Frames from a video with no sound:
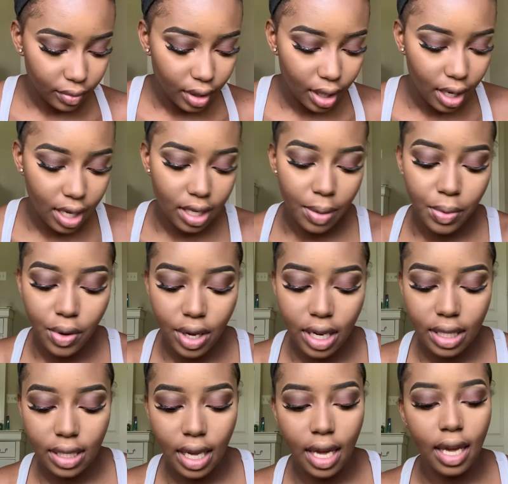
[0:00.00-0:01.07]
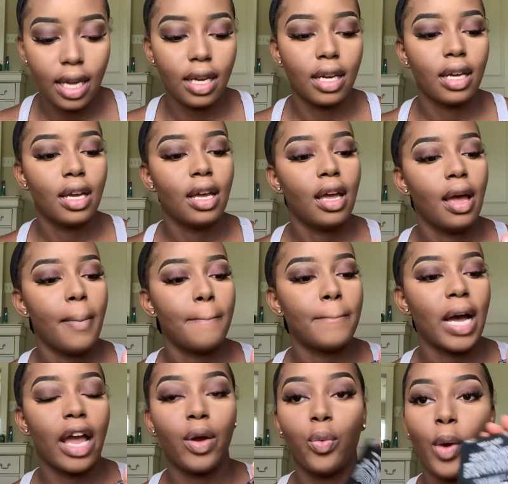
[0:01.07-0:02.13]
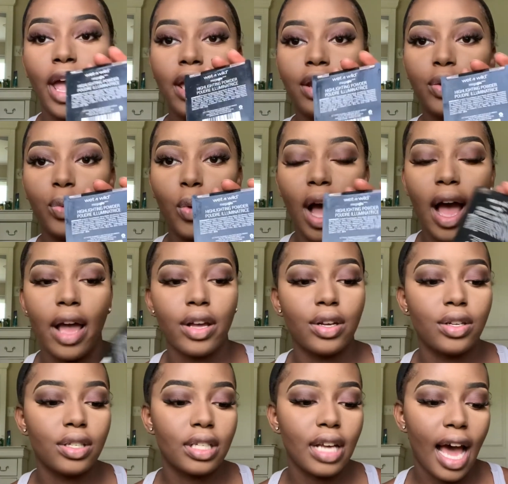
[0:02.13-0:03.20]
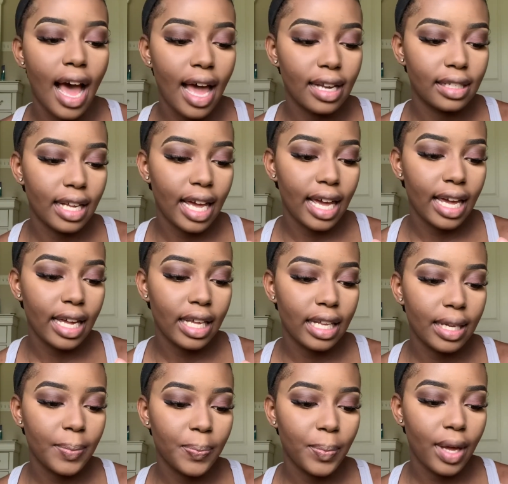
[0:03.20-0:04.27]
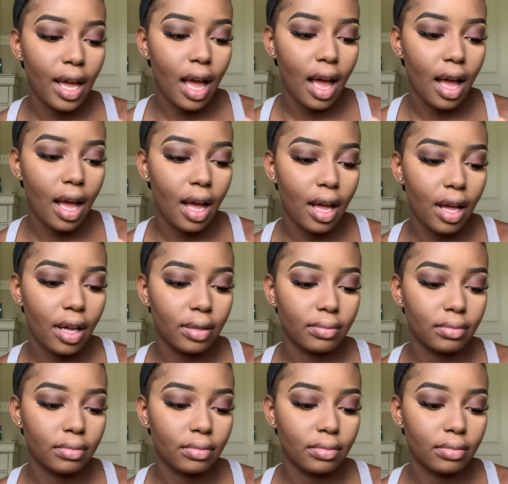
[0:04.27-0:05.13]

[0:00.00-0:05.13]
is I'm going to take my Wet n Wild highlight. I